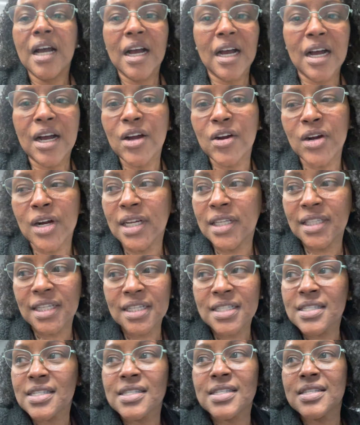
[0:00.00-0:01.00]
All right,
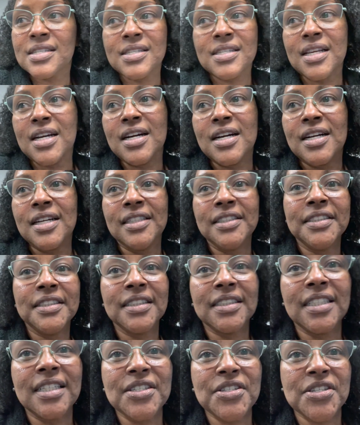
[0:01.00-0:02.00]
that's just a sign.
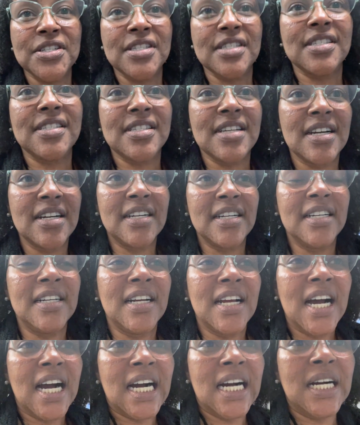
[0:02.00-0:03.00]
That's just a
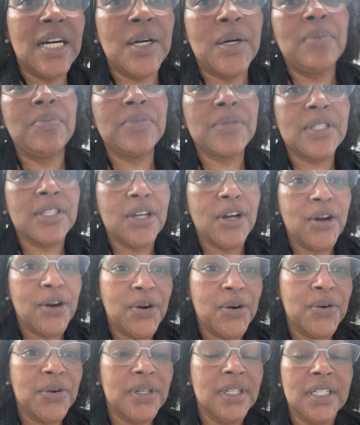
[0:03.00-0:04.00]
sign.
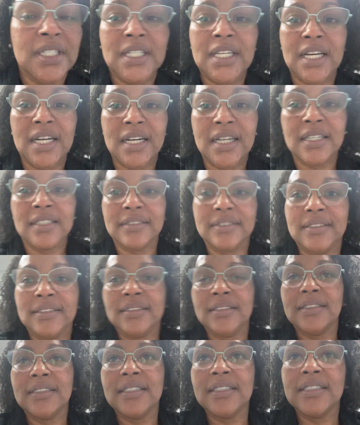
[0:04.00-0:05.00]
So, yeah,
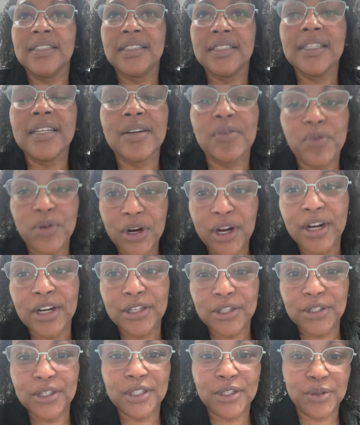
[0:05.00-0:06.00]
we're going
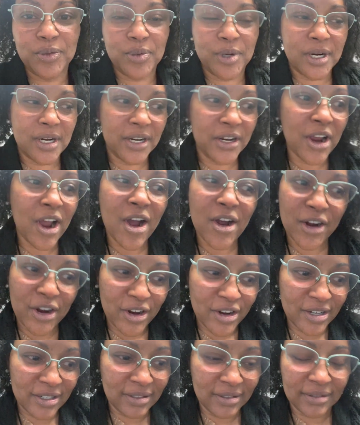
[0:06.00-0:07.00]
to do the Lupron. Y'all
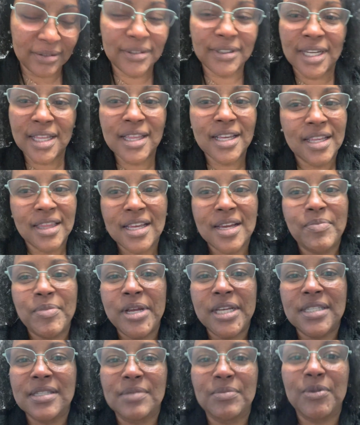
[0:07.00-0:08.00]
heard. I think that
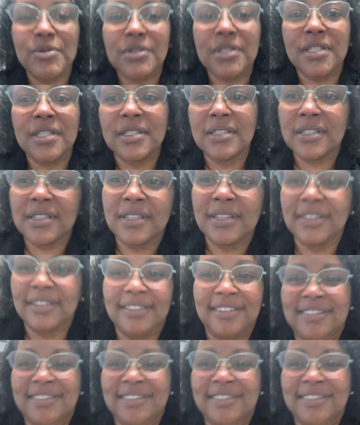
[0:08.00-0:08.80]
makes the most sense.